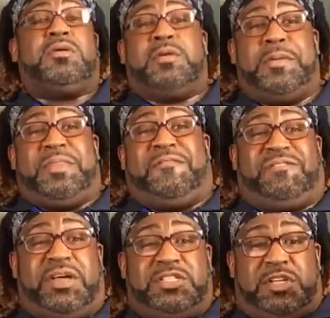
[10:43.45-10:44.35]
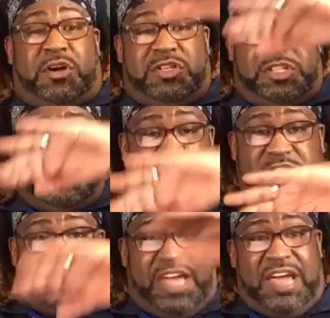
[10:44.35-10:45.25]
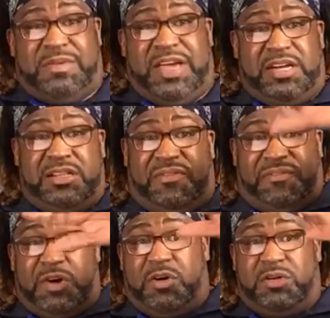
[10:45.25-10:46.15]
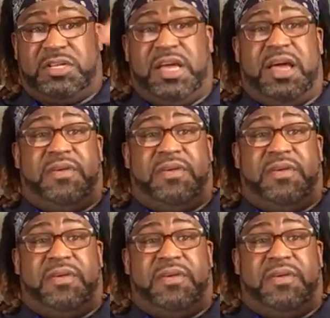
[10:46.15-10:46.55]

Remember, the fields of Kurdistan just came into the fold.